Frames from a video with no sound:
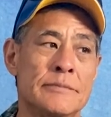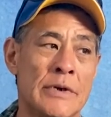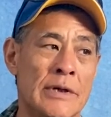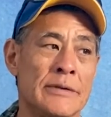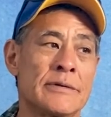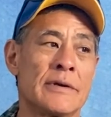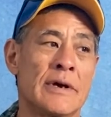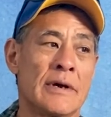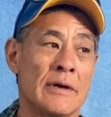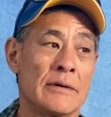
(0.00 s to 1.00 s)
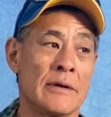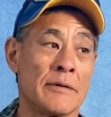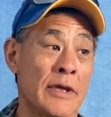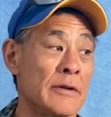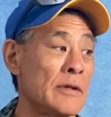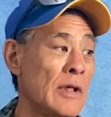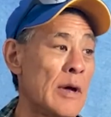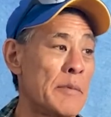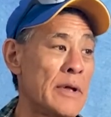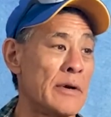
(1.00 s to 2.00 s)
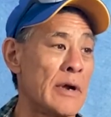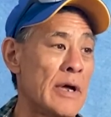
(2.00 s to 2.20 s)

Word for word: But I'm getting a lot better